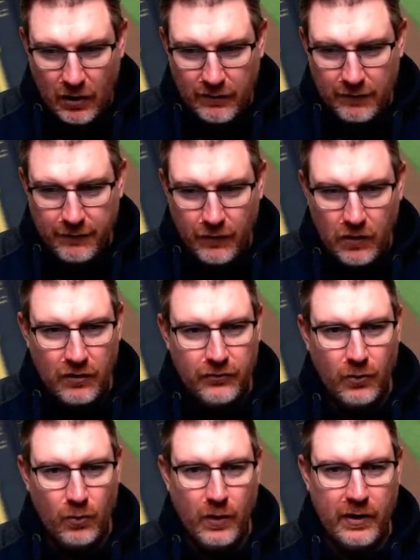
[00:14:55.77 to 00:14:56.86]
over to
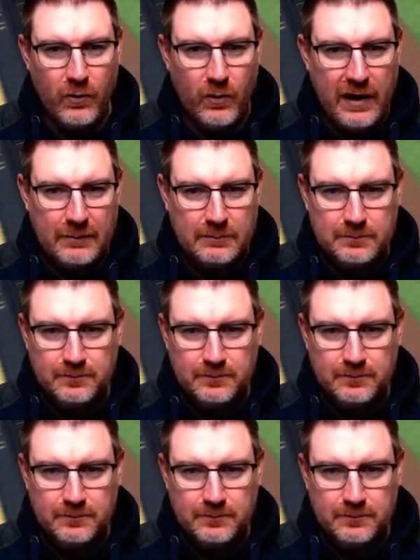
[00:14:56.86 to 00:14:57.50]
first, one away.